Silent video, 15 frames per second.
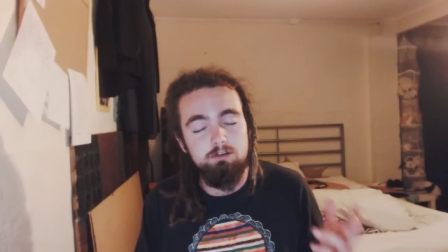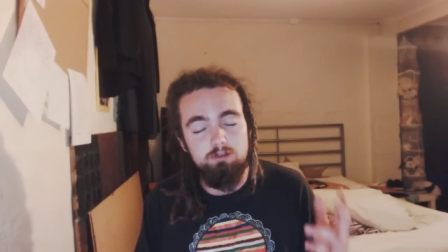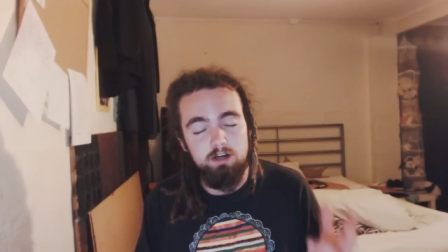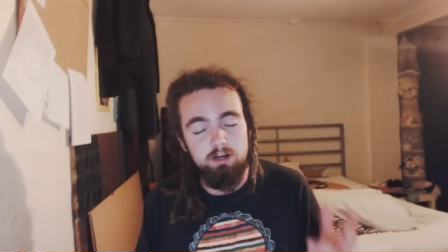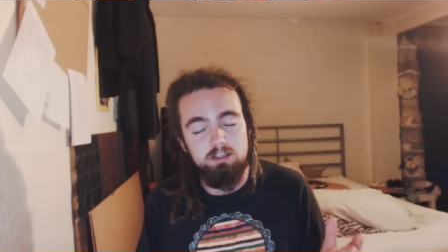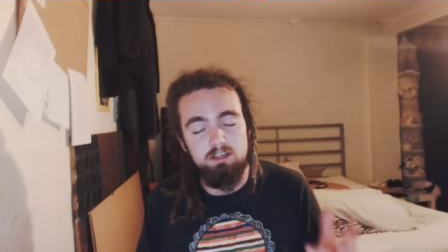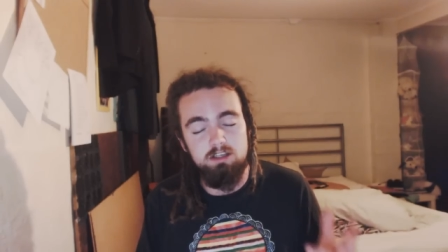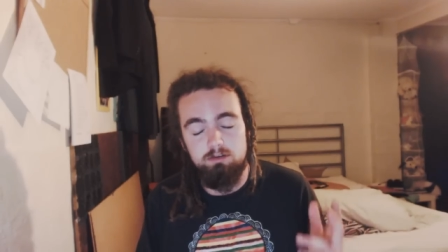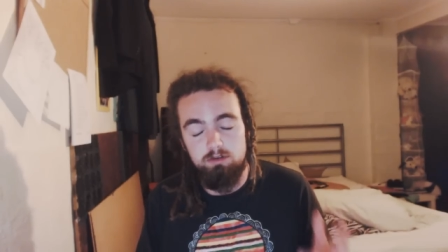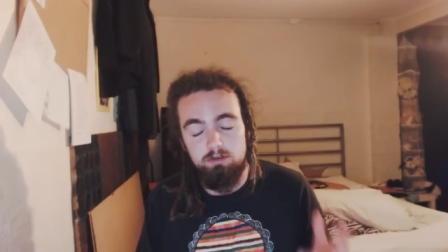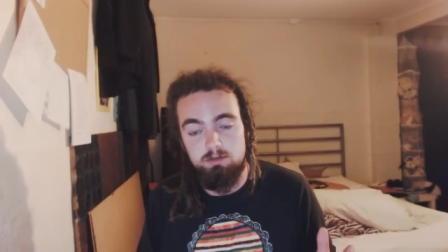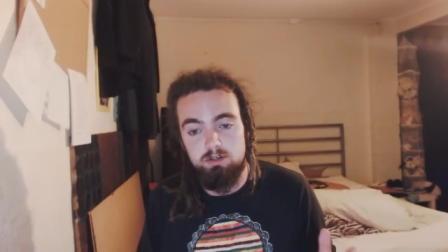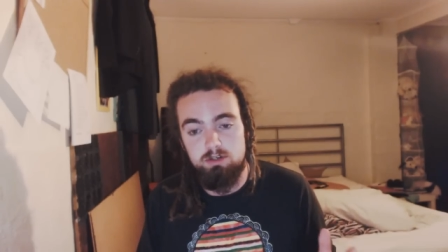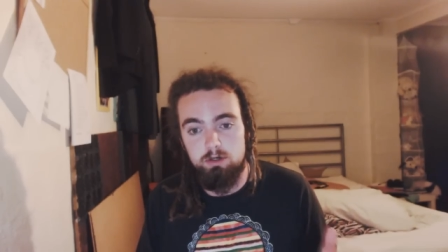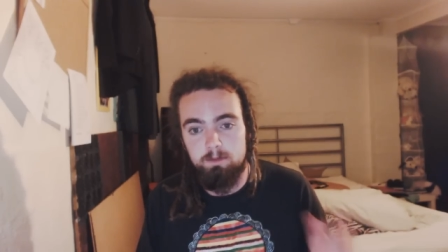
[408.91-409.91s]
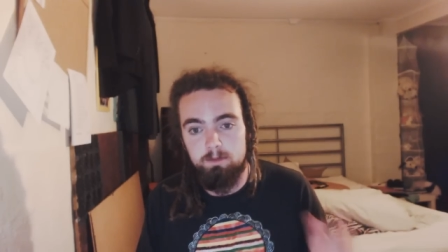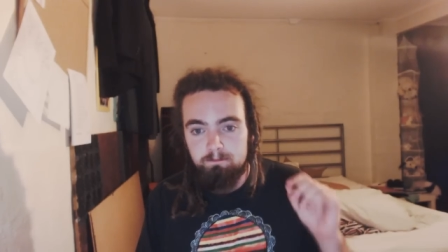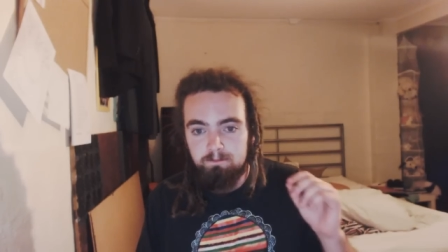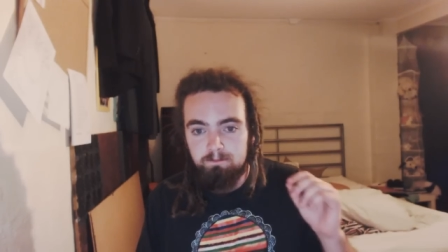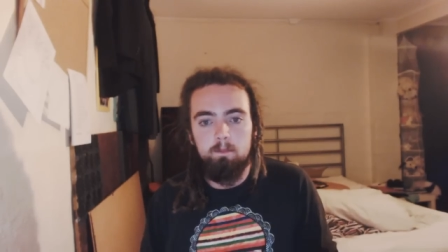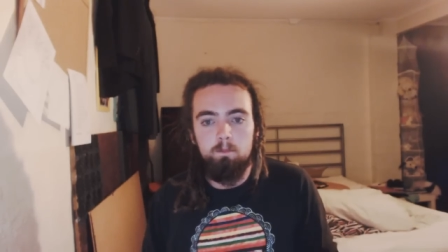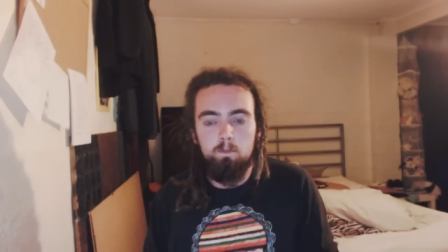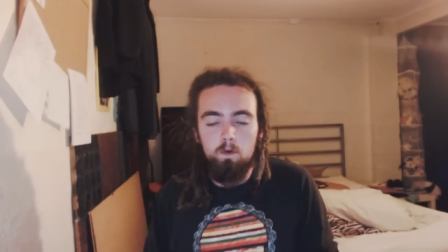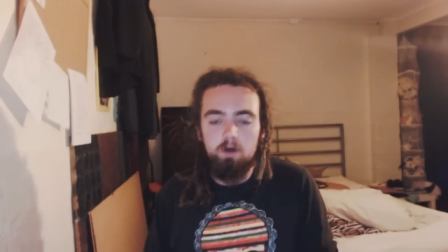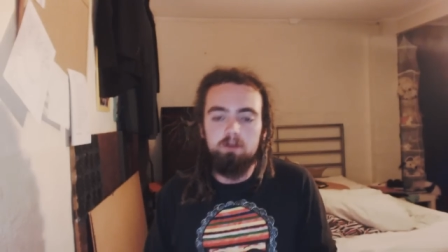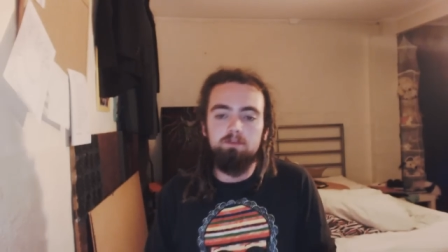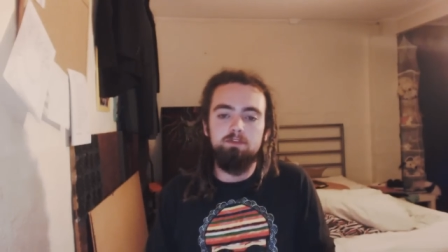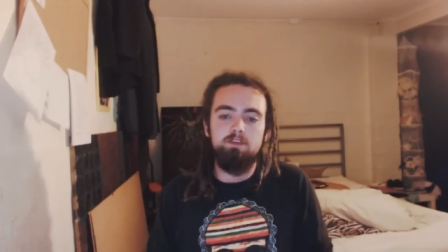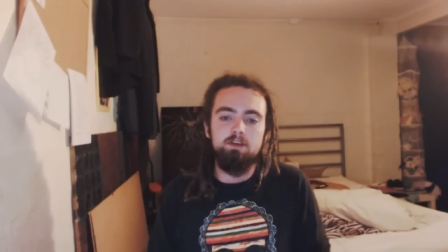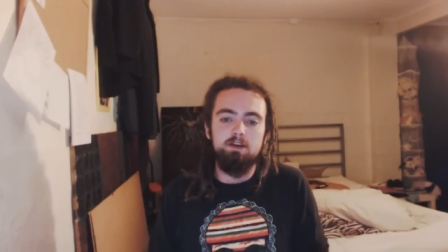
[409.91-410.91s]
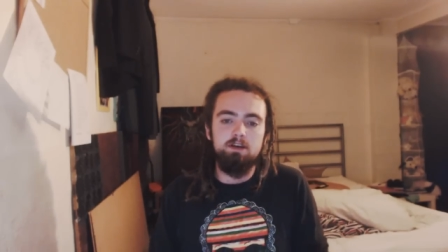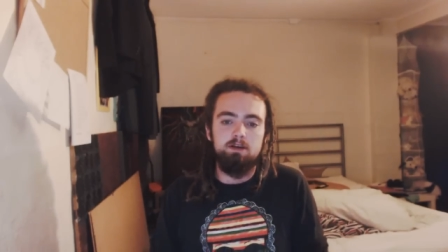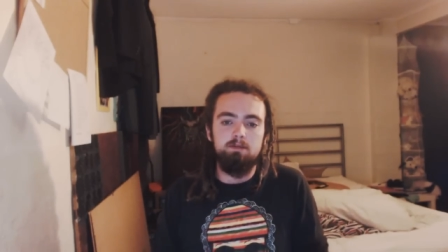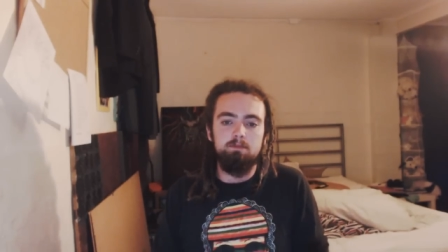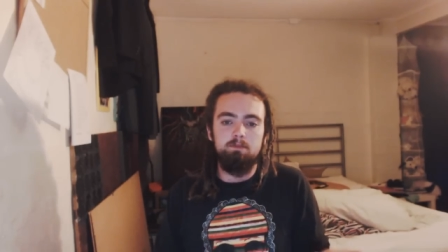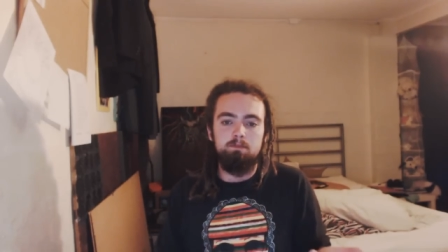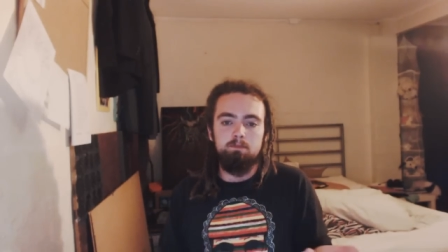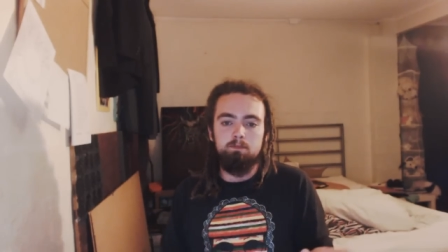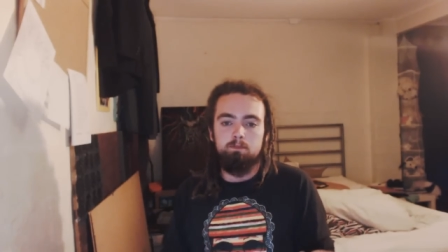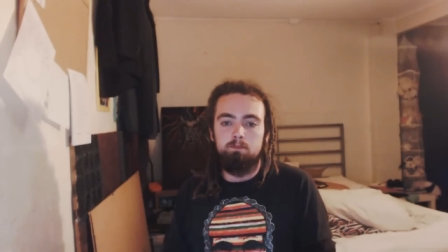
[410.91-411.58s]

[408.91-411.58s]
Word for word: Tracy Grimshaw. One of the